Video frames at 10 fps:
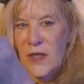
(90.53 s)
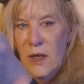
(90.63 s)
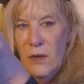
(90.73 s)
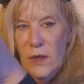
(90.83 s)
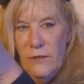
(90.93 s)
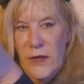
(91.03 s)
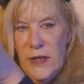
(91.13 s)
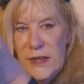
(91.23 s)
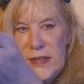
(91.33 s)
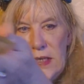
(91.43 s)
I don't know if you
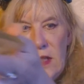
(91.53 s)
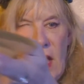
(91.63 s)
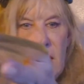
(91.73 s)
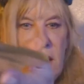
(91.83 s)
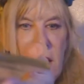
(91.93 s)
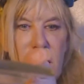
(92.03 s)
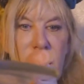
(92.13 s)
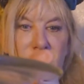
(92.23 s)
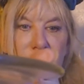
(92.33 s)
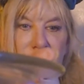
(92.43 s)
can see that.
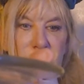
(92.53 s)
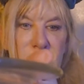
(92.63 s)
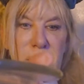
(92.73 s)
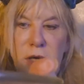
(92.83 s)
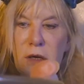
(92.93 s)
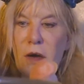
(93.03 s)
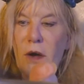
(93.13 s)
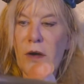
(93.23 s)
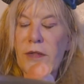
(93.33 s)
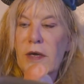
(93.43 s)
I put in
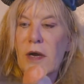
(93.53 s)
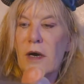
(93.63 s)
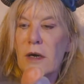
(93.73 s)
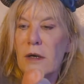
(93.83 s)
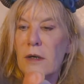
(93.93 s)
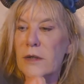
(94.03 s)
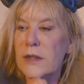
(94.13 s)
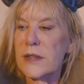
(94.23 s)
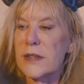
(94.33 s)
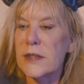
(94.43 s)
all the
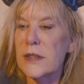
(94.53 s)
cards